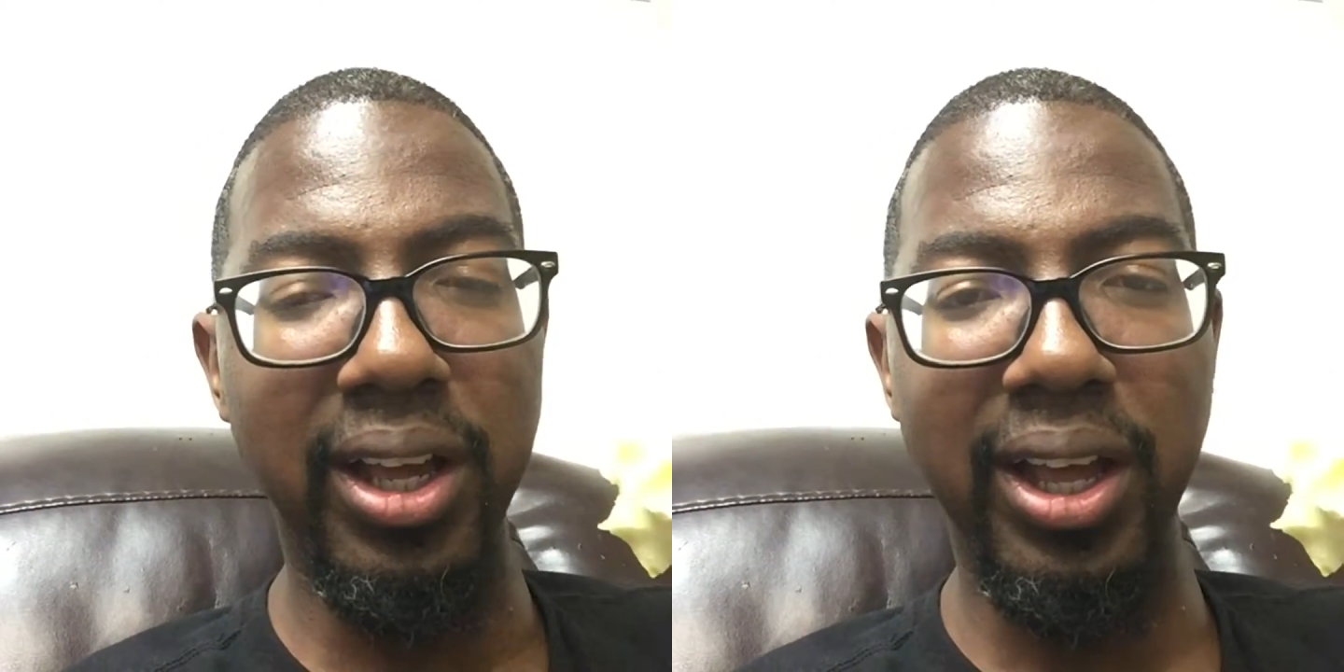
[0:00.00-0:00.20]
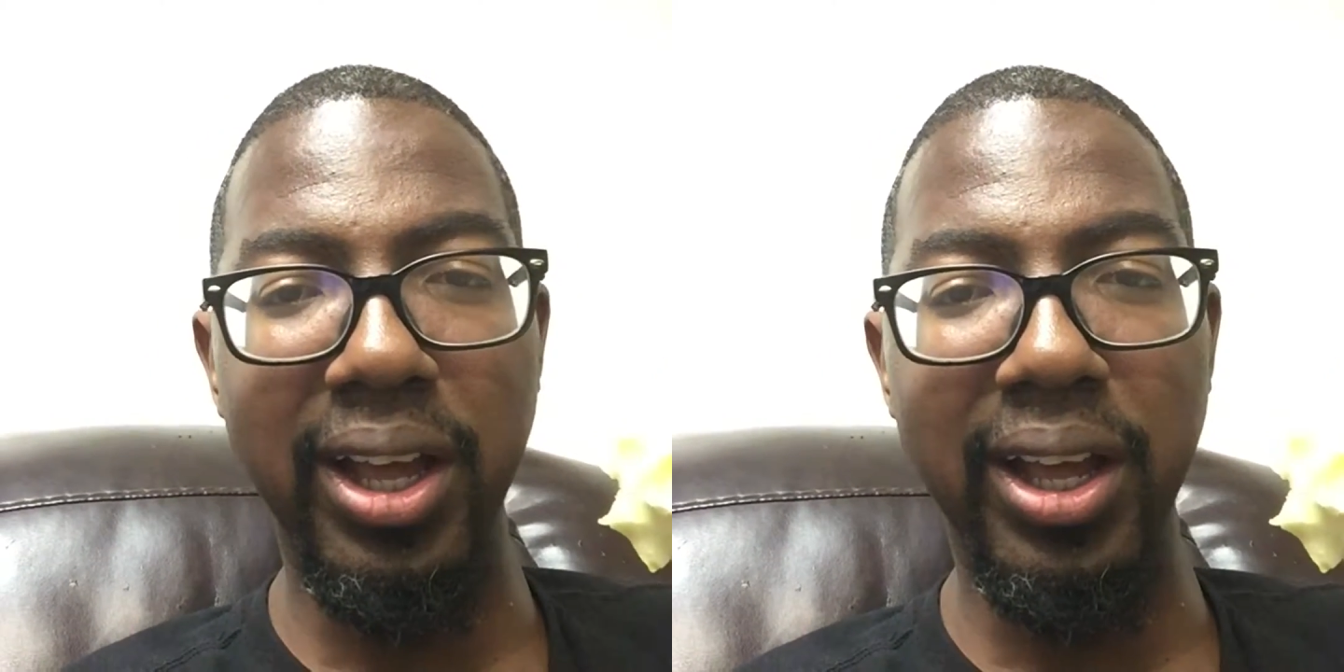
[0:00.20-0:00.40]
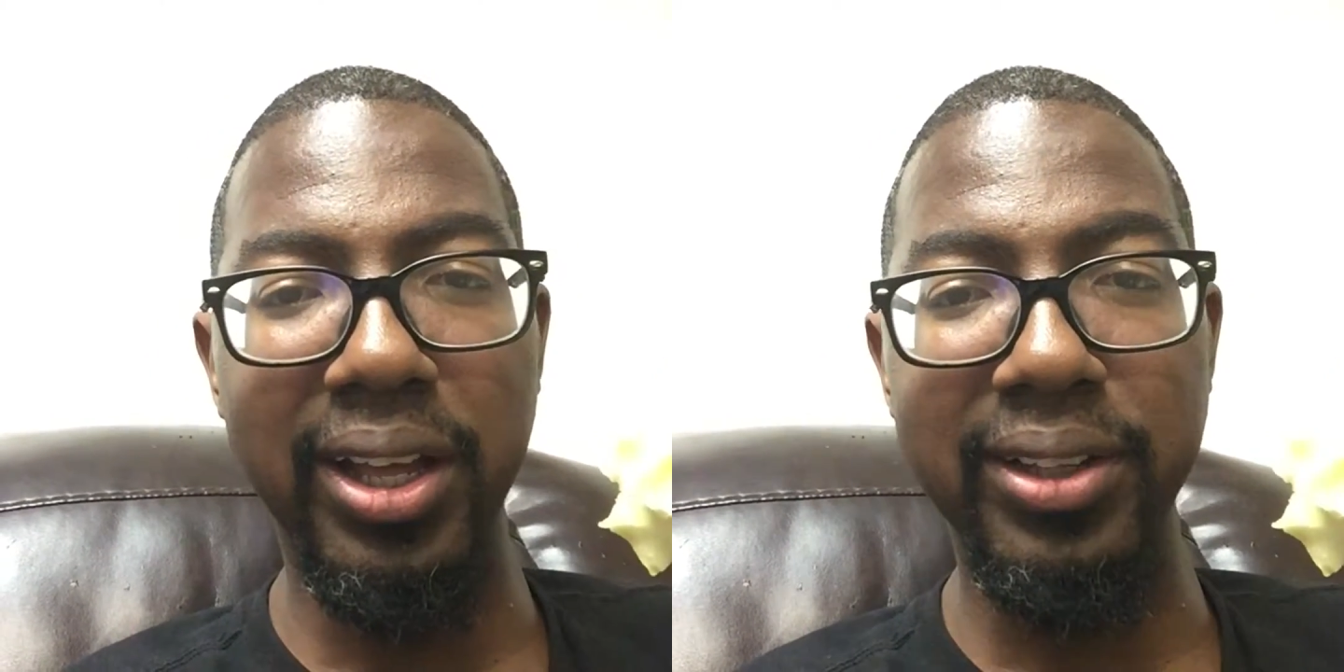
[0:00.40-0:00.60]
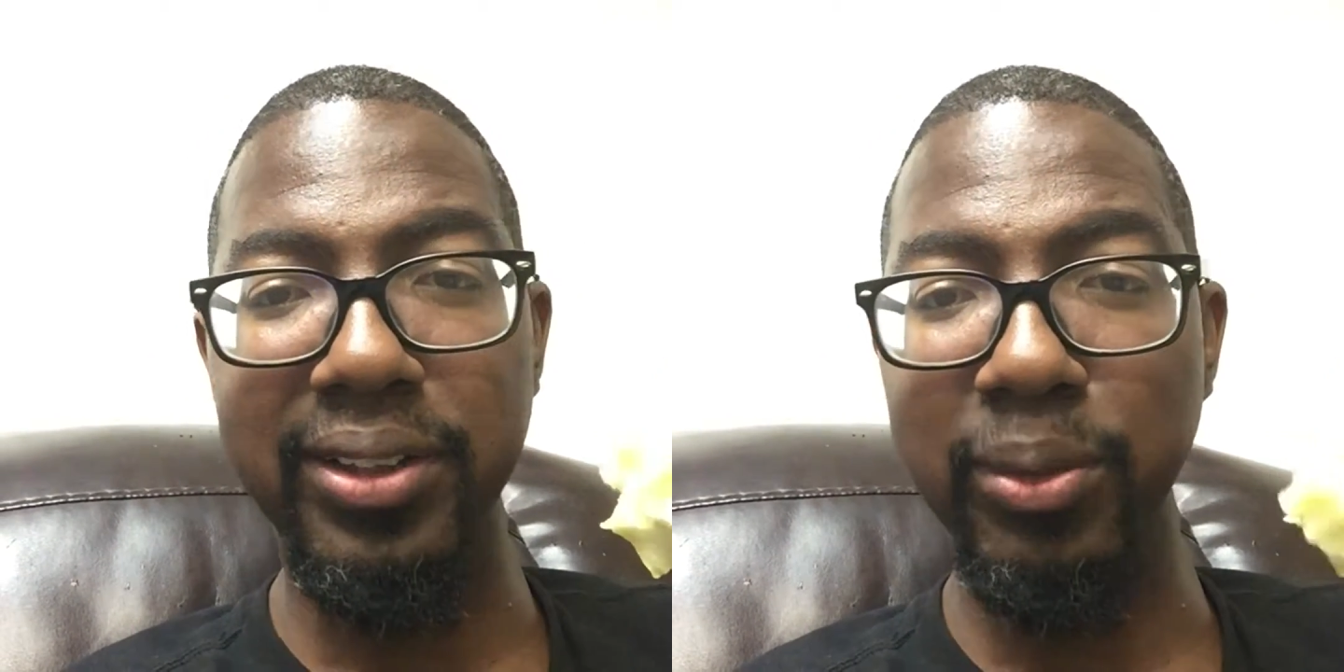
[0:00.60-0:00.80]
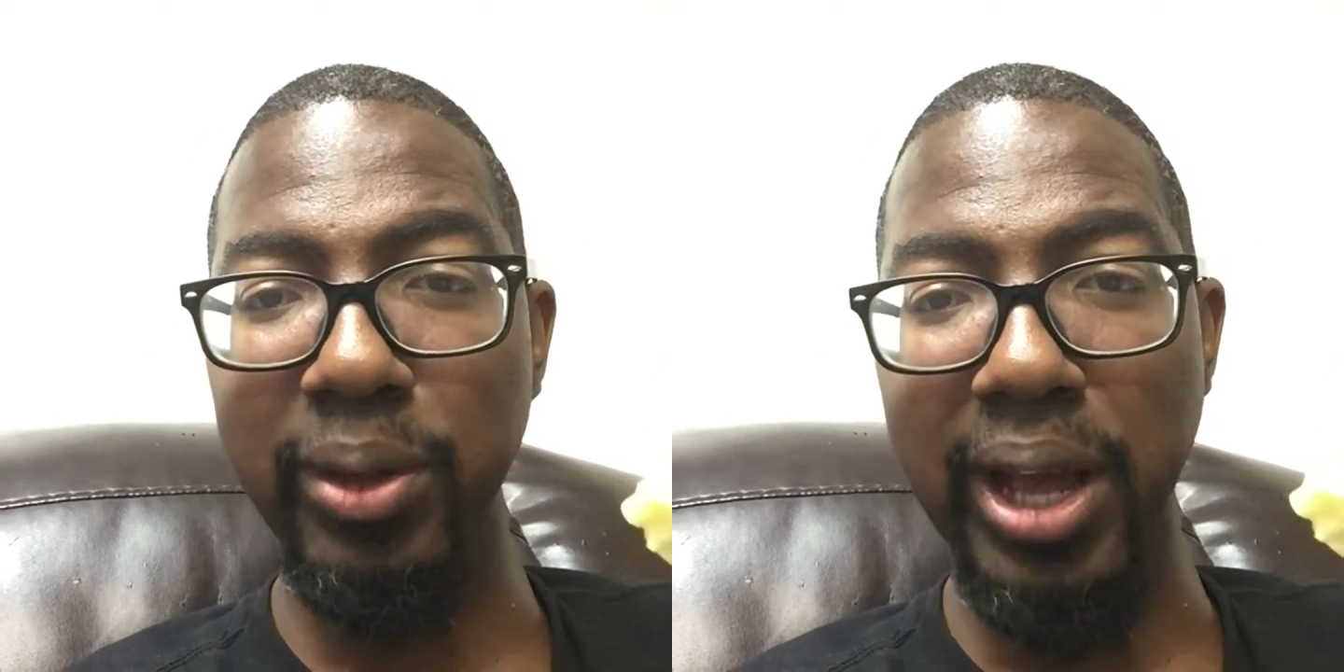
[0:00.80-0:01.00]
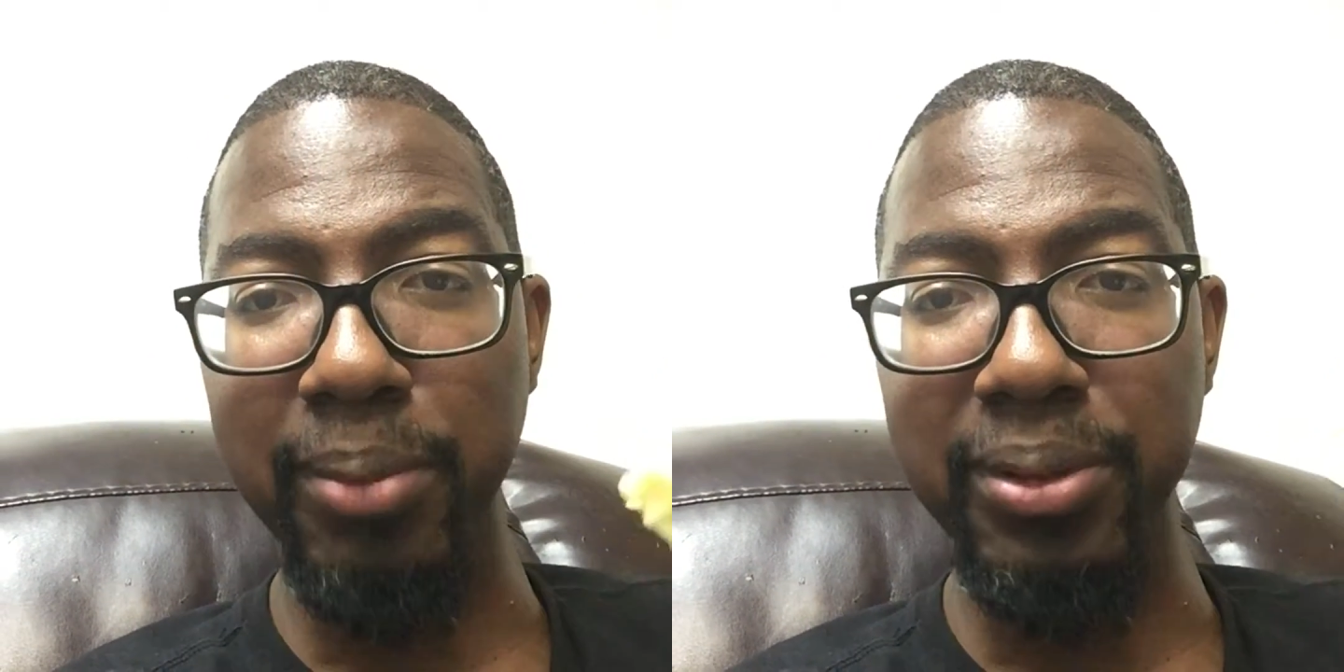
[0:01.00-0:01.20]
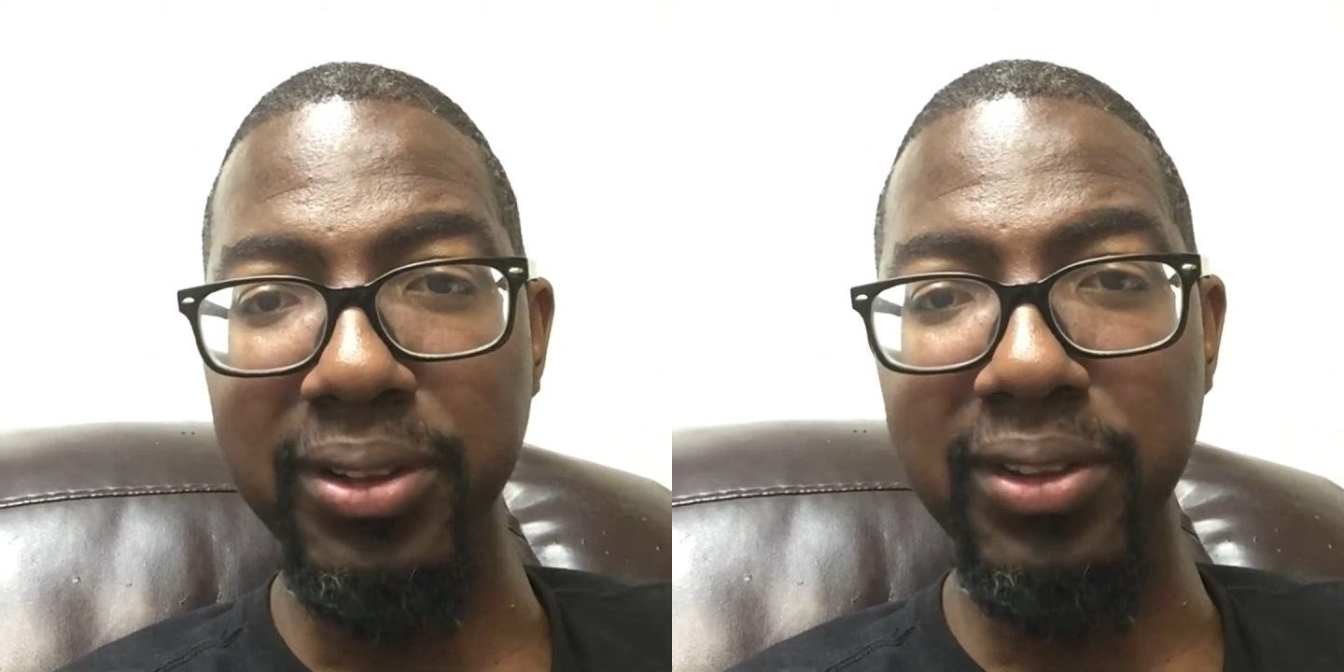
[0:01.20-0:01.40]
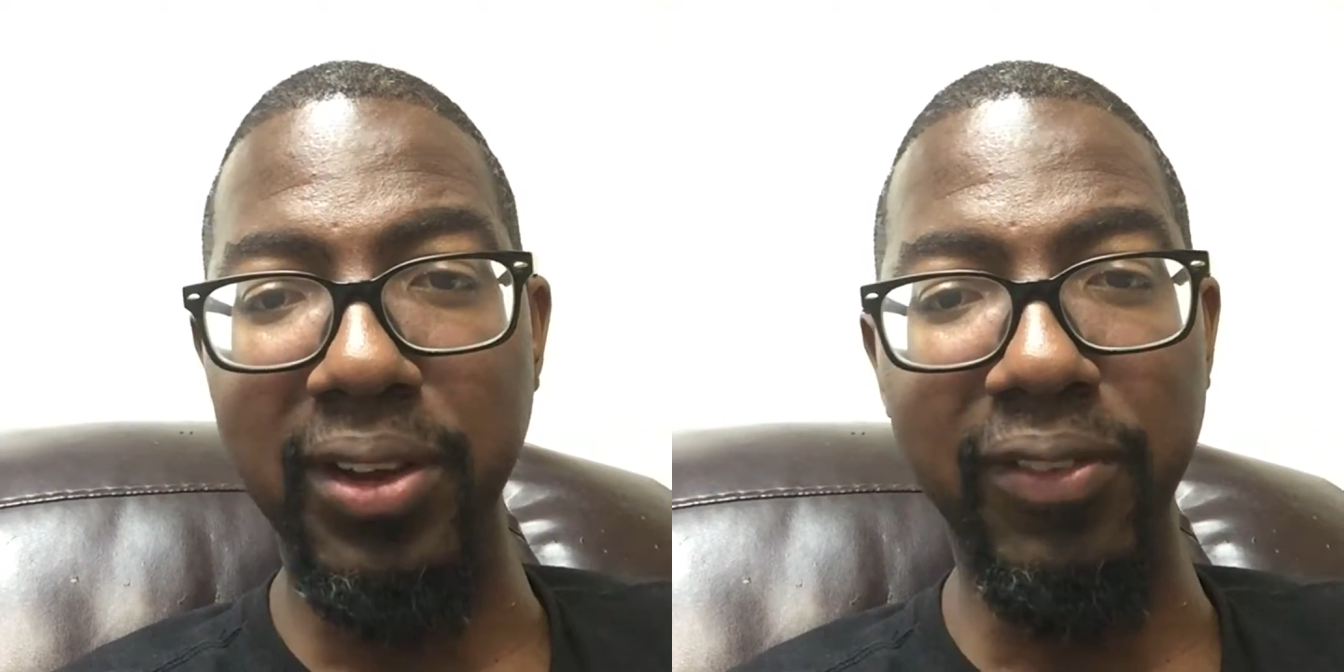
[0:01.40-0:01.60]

and see what happens.